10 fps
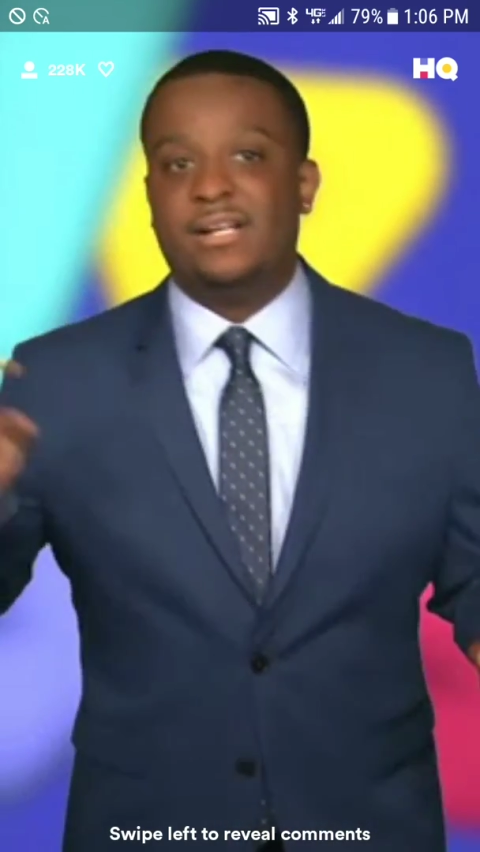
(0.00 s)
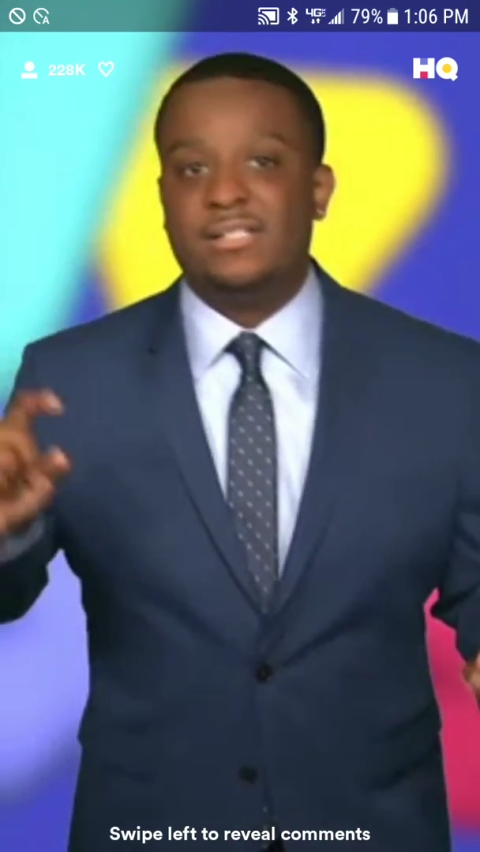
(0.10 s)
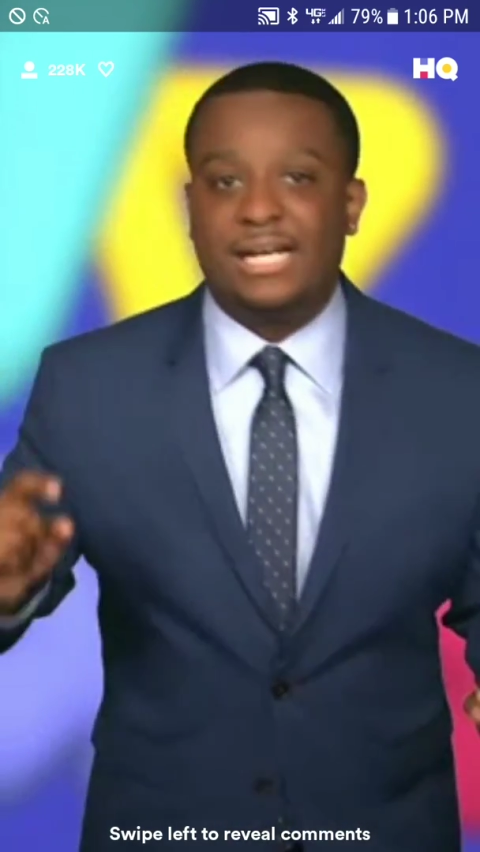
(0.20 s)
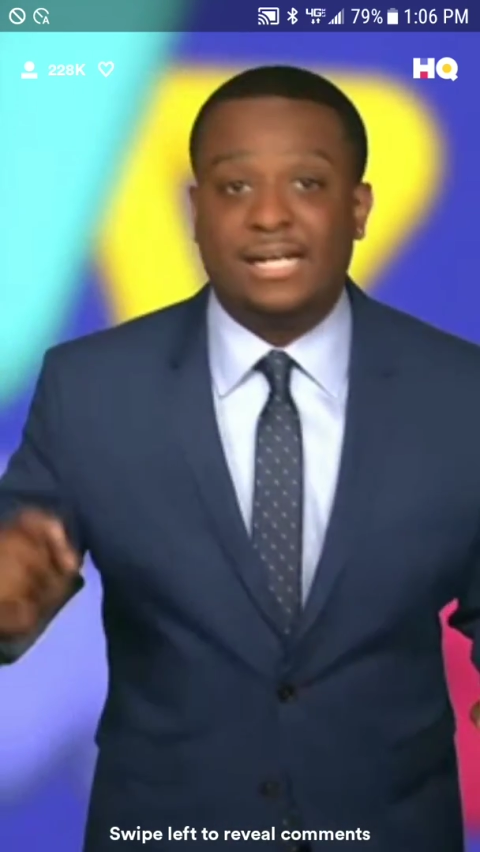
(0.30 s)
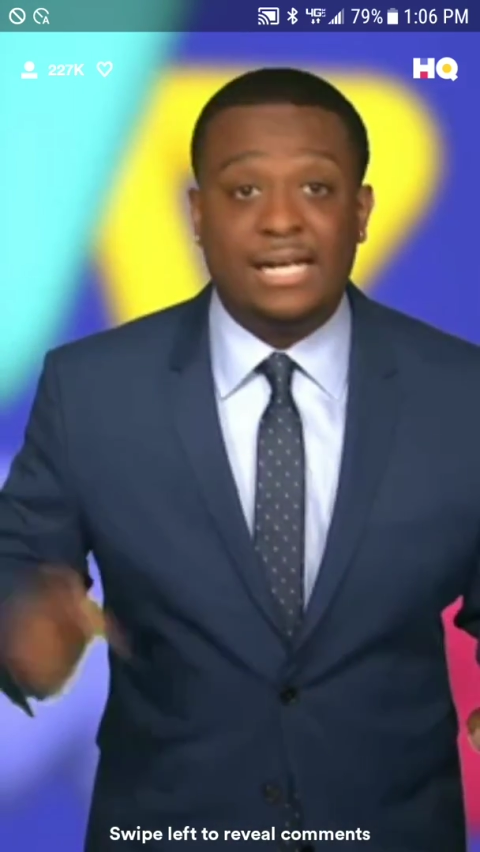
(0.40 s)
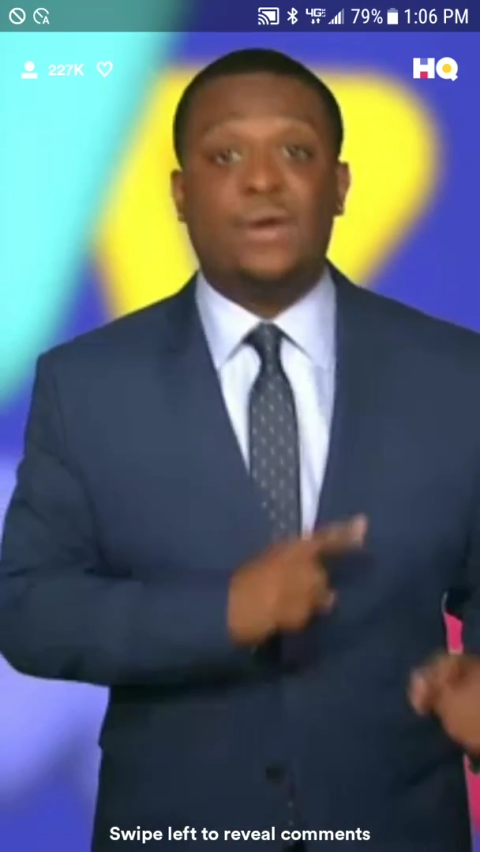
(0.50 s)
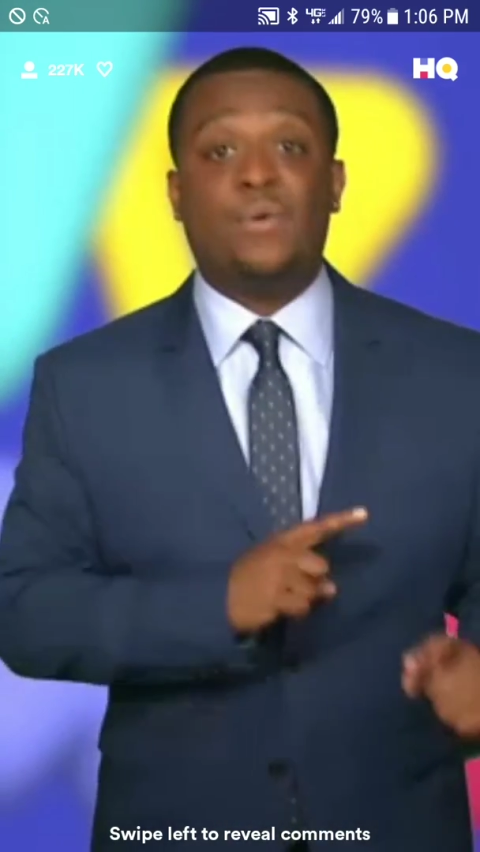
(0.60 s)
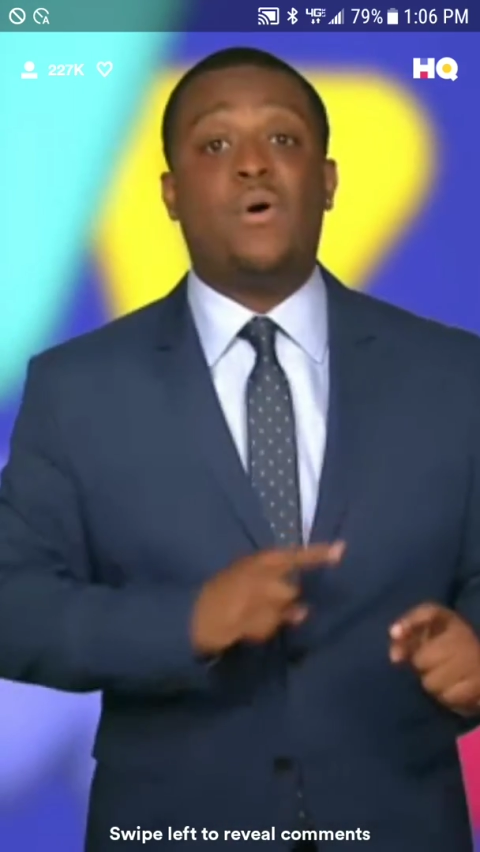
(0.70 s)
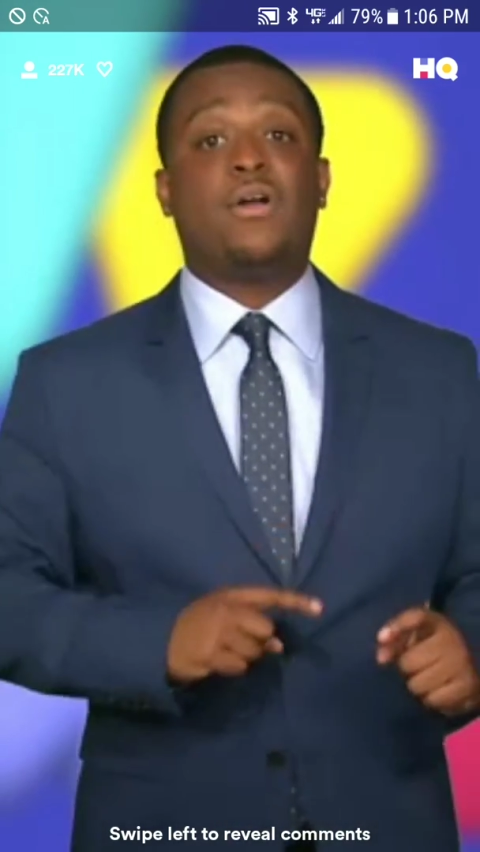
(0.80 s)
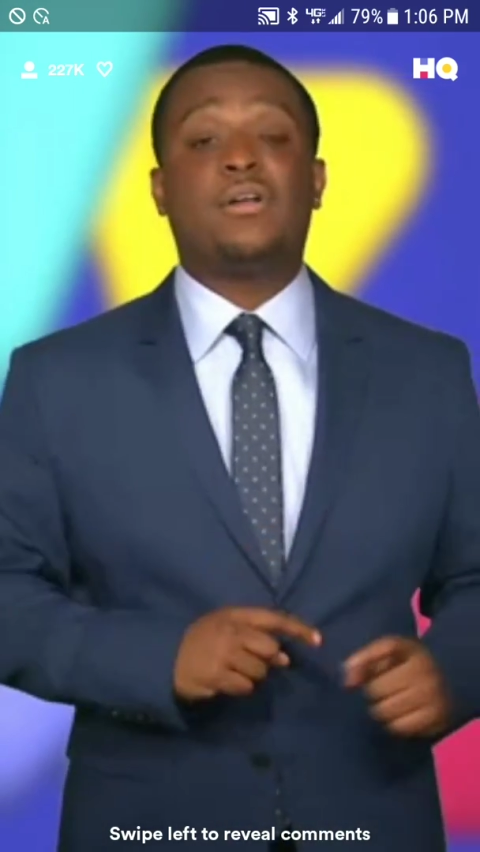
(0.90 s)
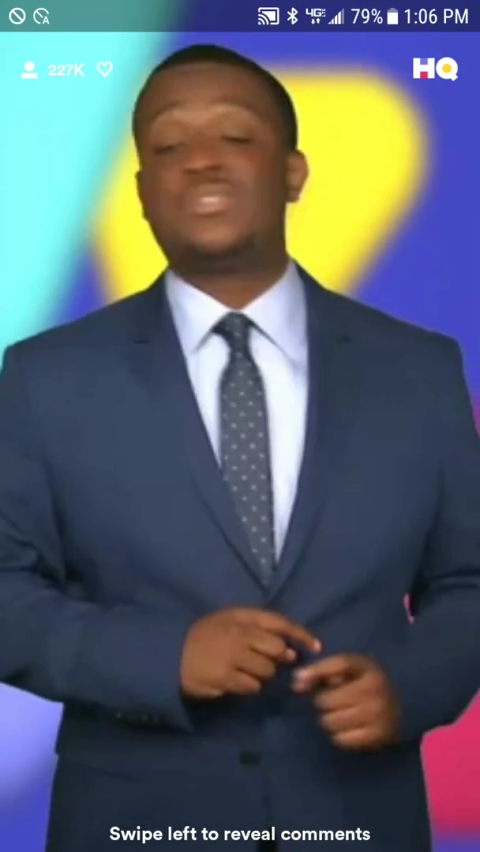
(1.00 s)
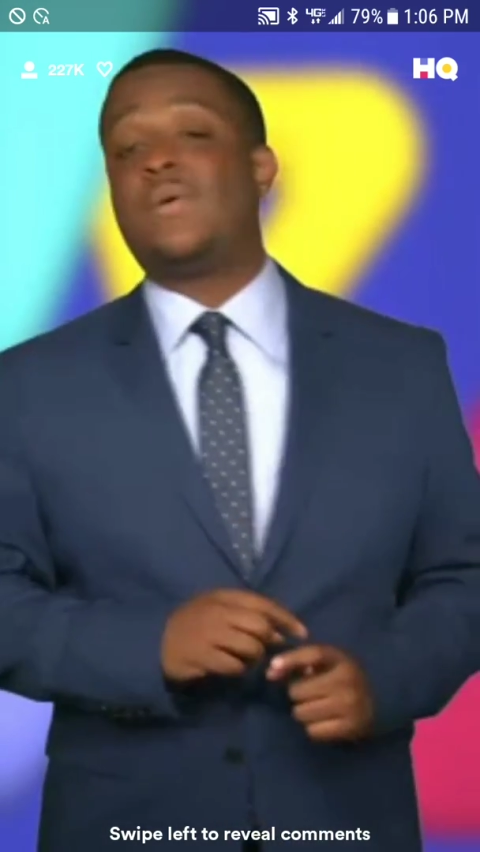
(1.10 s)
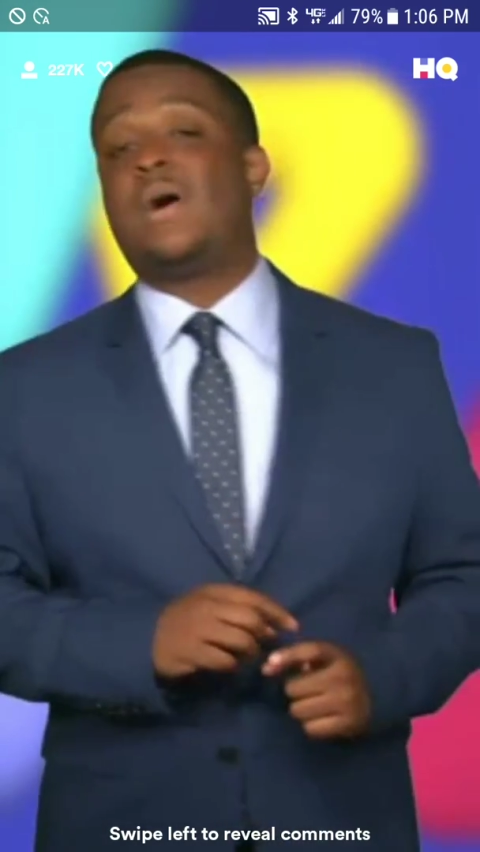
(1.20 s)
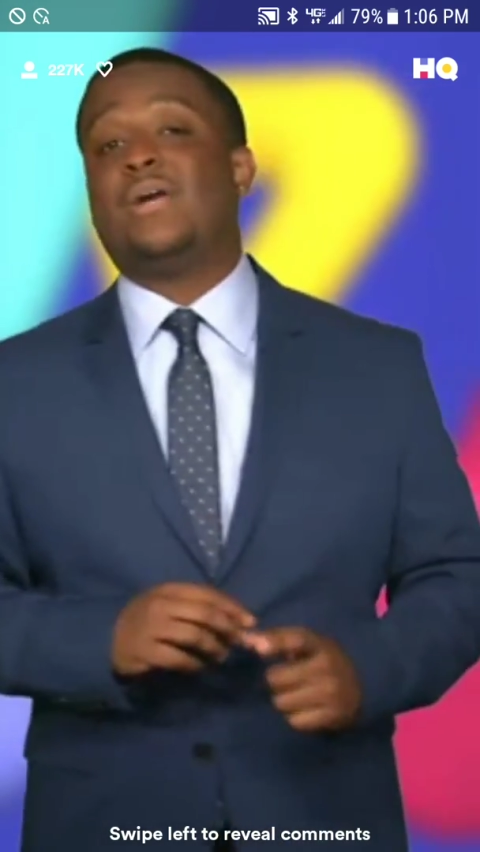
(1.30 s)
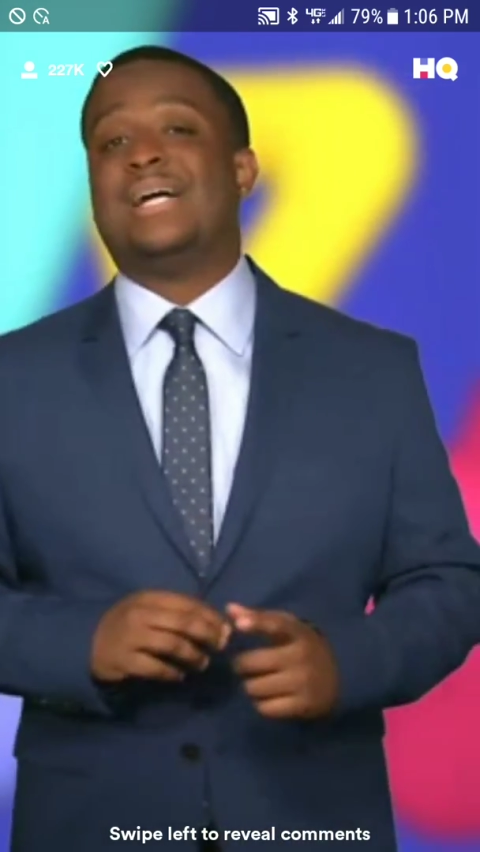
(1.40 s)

it'll take a lot of water to